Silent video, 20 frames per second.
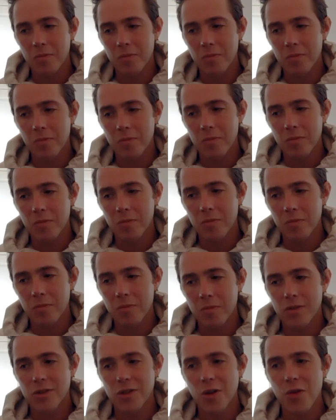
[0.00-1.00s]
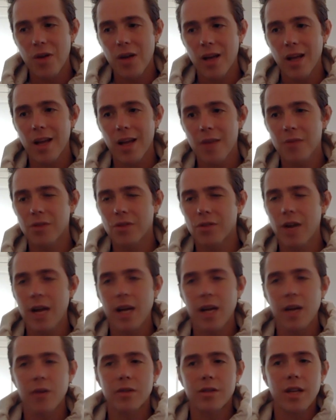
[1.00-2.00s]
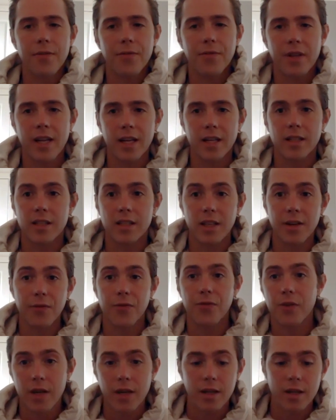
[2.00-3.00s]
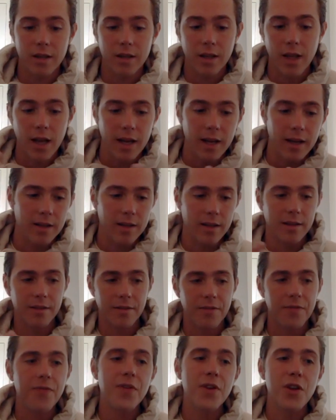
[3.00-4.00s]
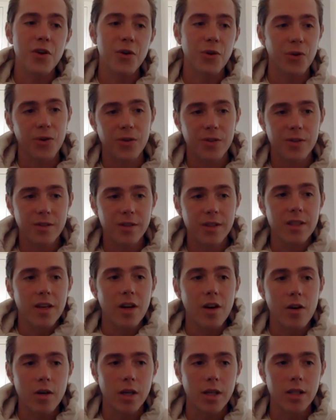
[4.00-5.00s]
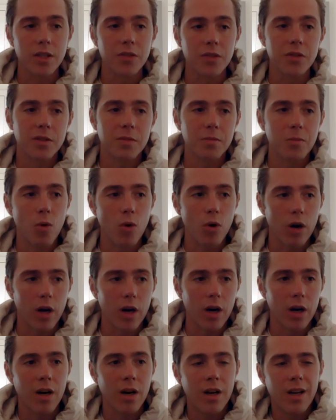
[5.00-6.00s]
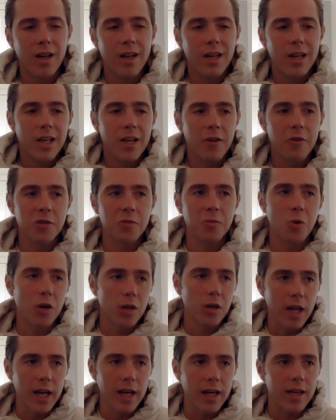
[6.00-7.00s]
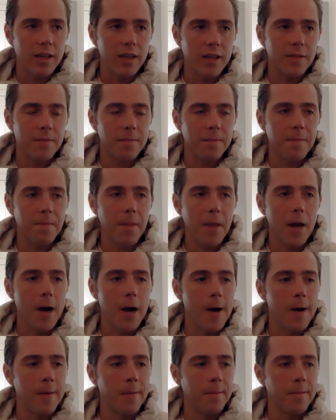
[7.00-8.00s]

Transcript: So it was great. It was definitely a different like feel, you know, because it was more like the